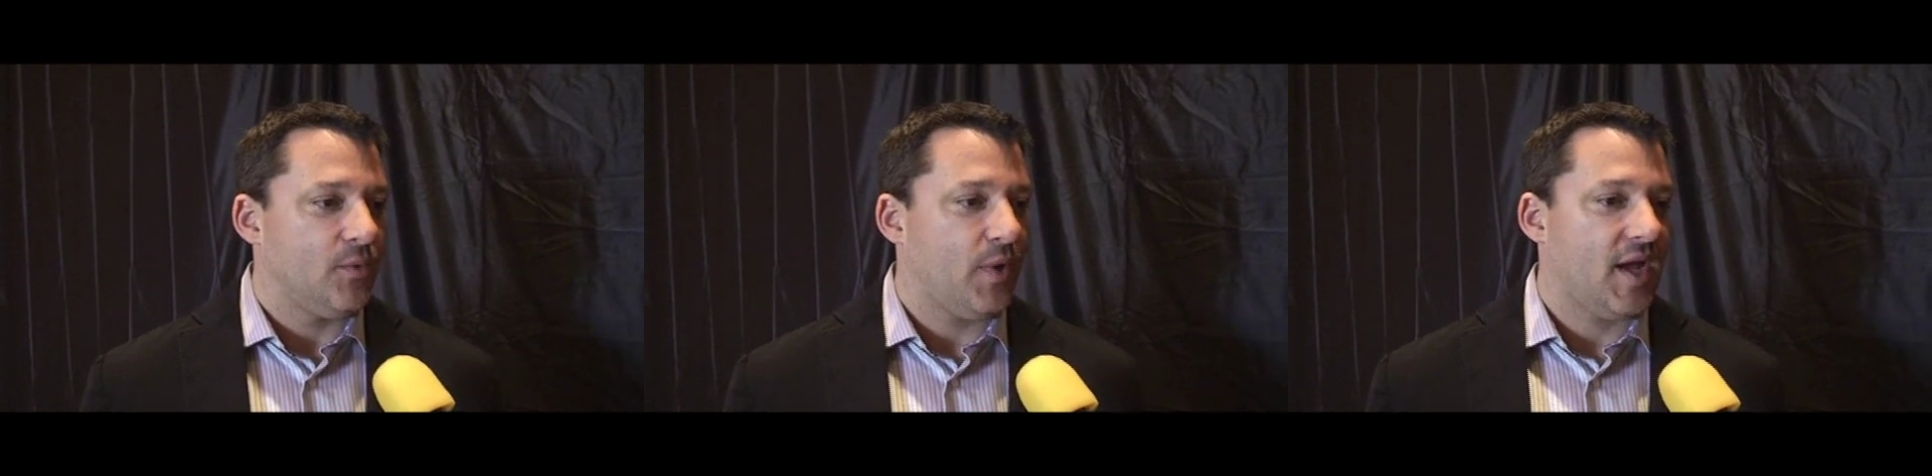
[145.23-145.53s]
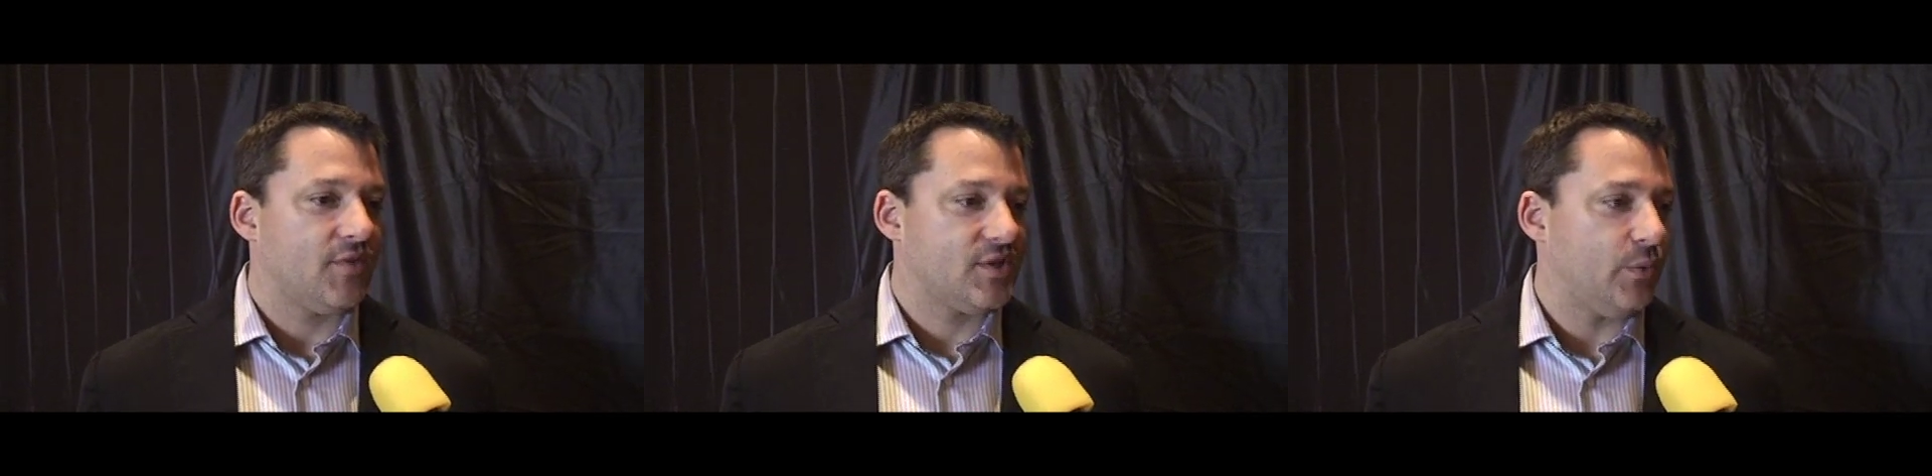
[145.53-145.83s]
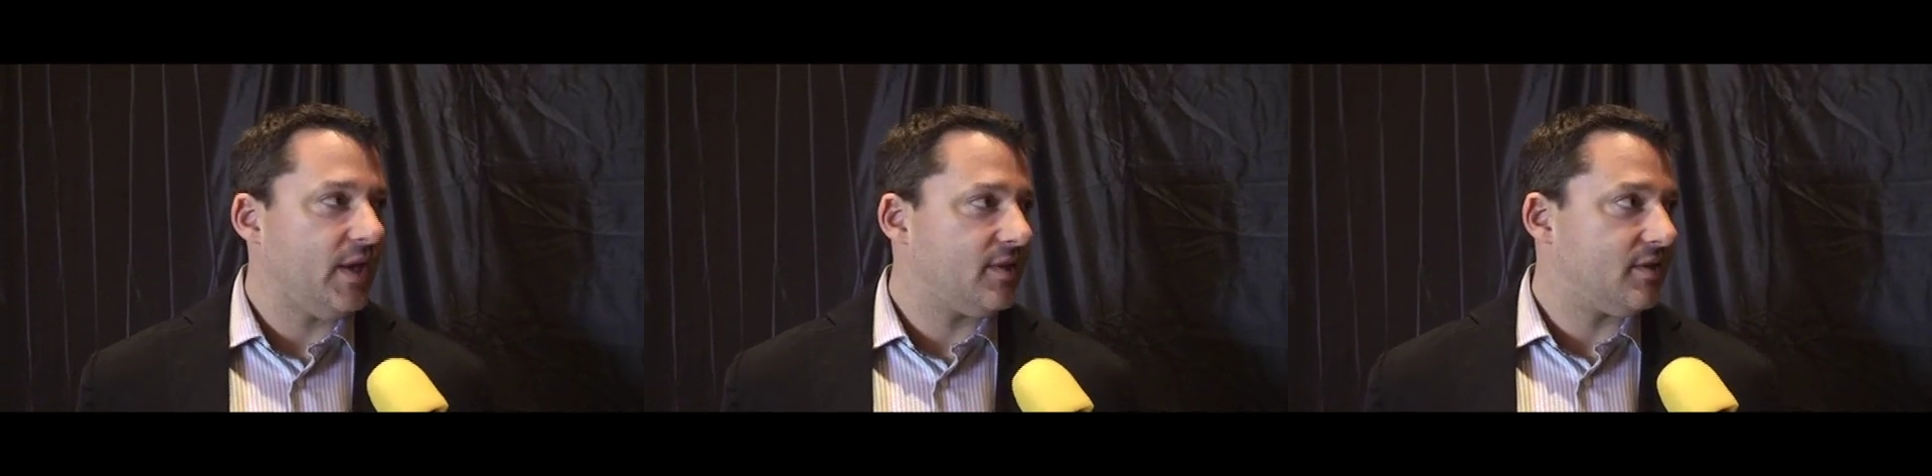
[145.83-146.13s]
we have a
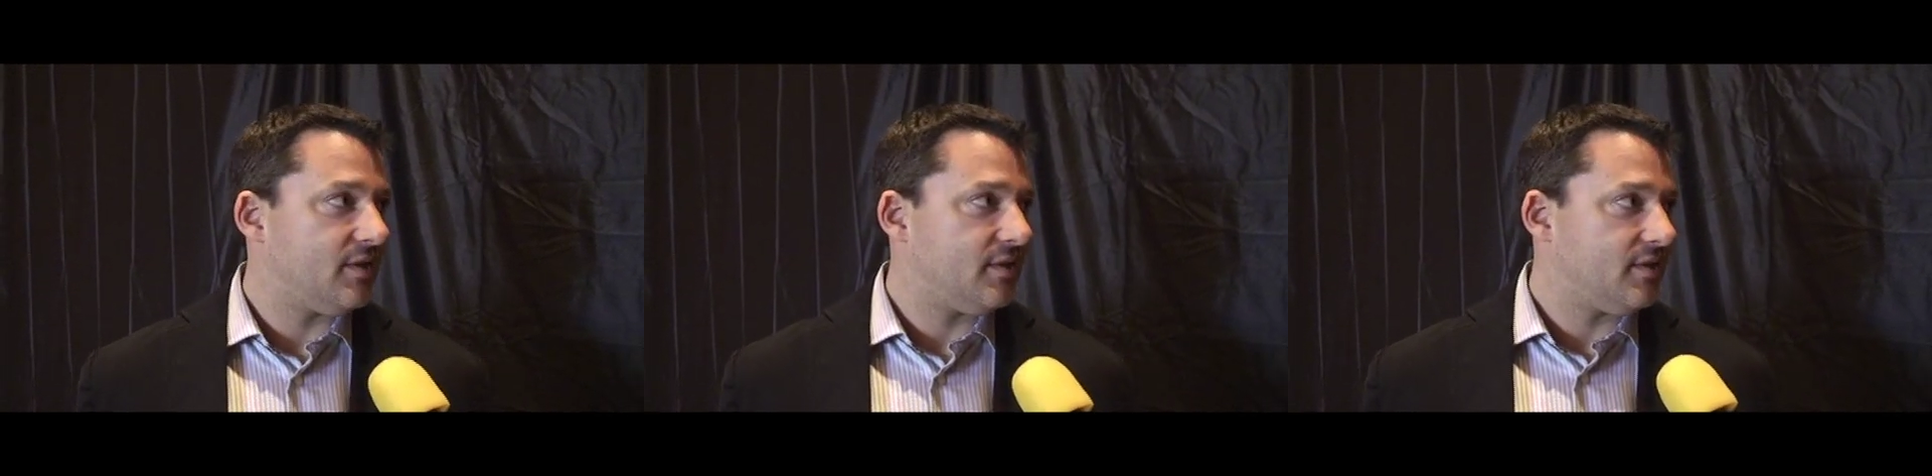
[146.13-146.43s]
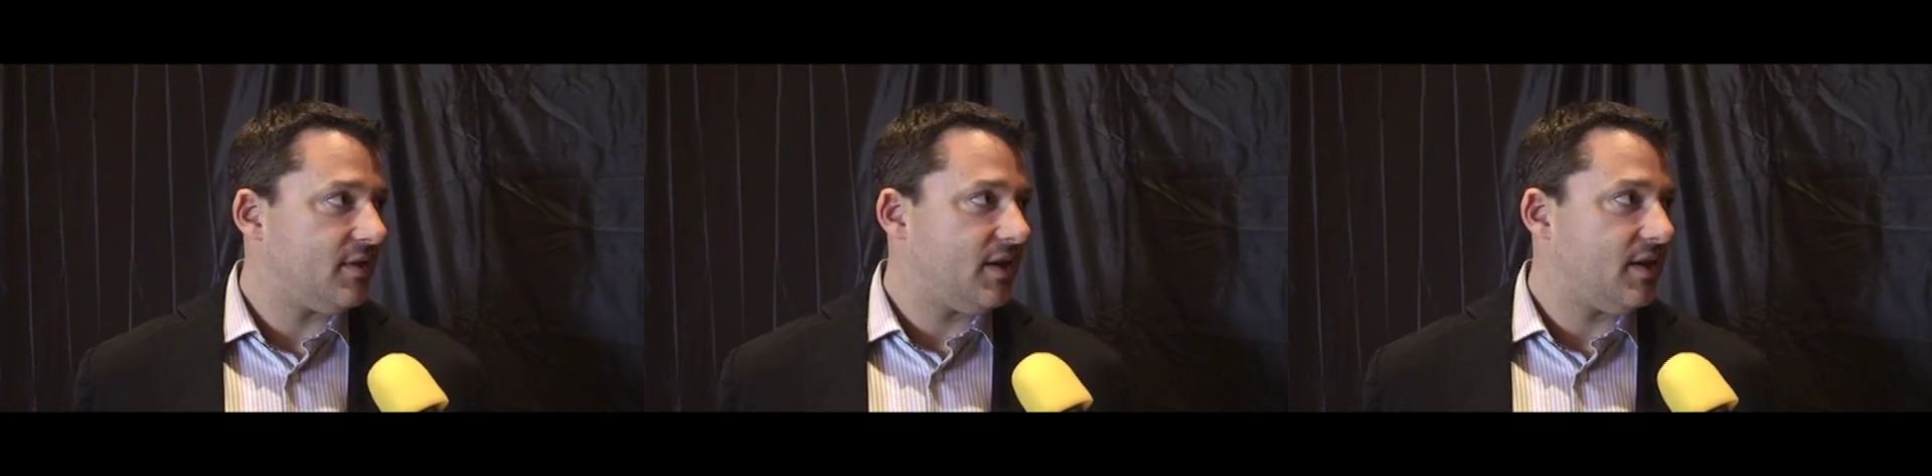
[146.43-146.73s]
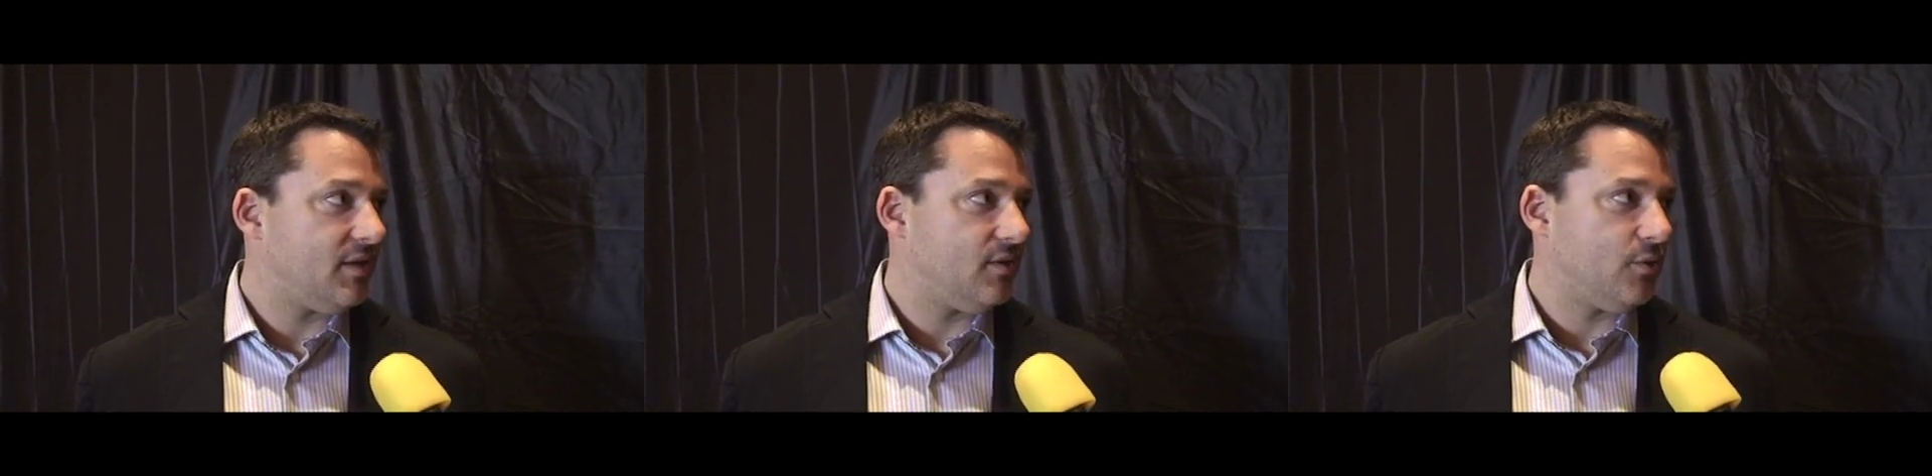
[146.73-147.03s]
suite
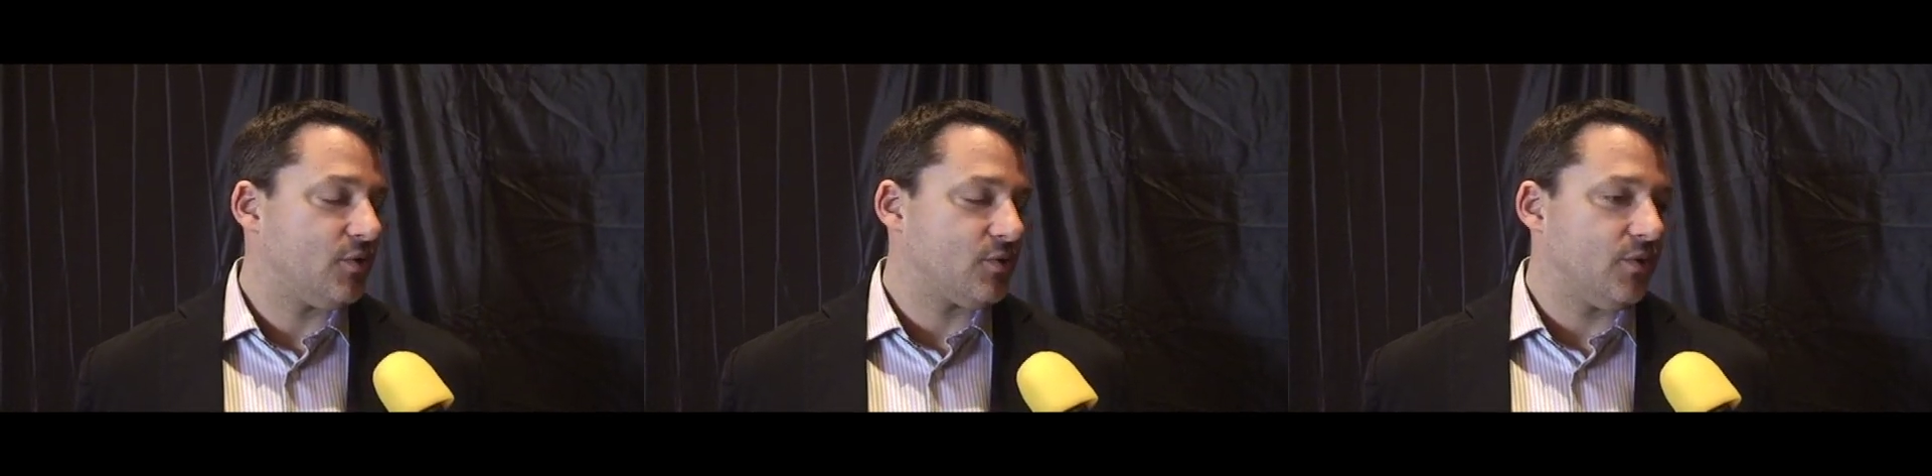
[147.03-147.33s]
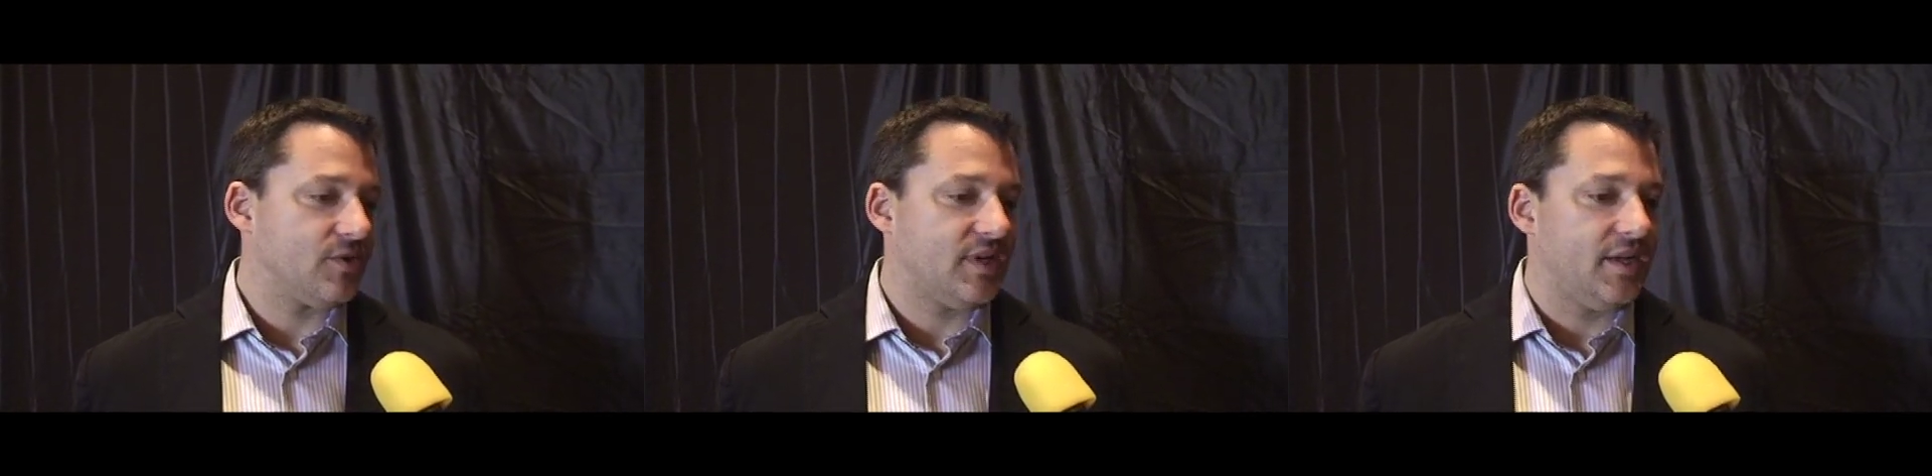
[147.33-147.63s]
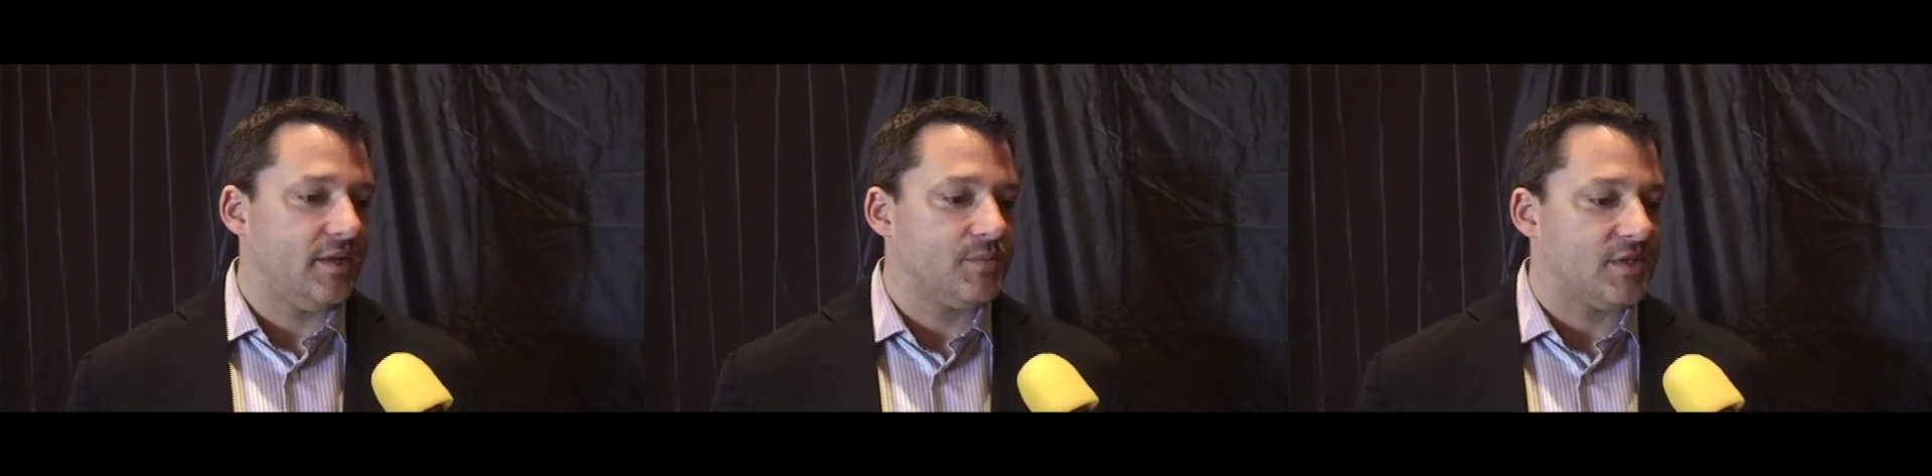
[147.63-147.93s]
at Lucas Oil Stadium,